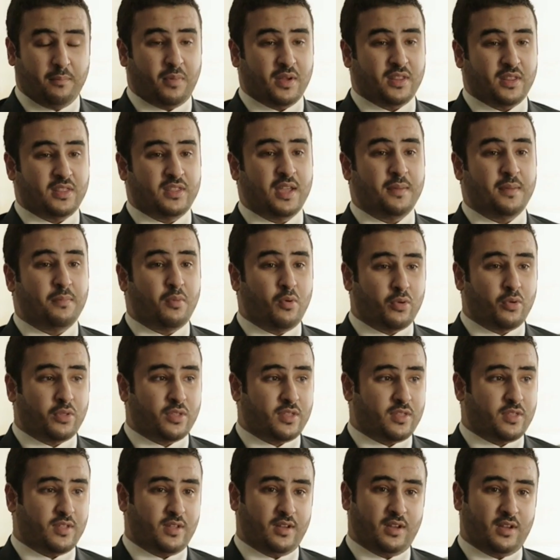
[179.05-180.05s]
but they
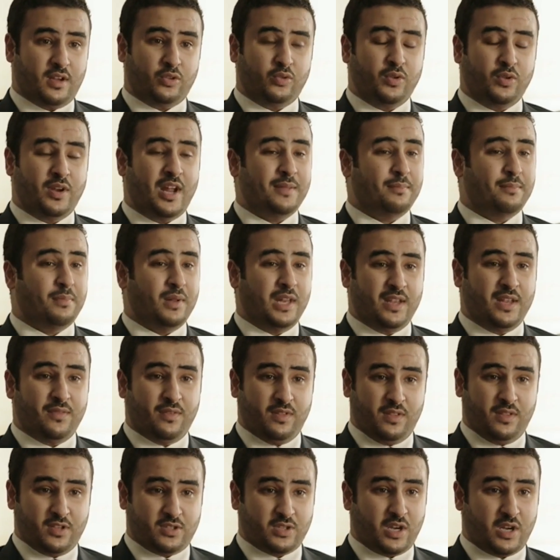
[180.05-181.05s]
both do not
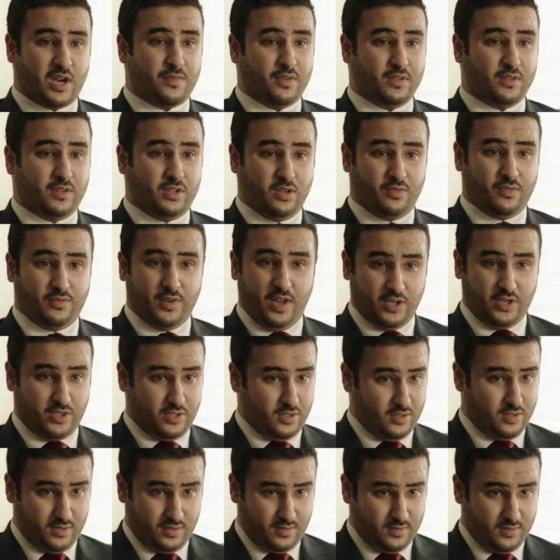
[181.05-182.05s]
believe in the sovereignty of
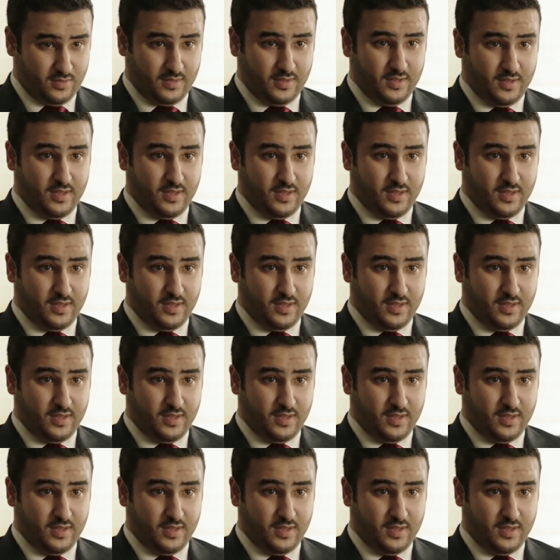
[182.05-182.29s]
nations.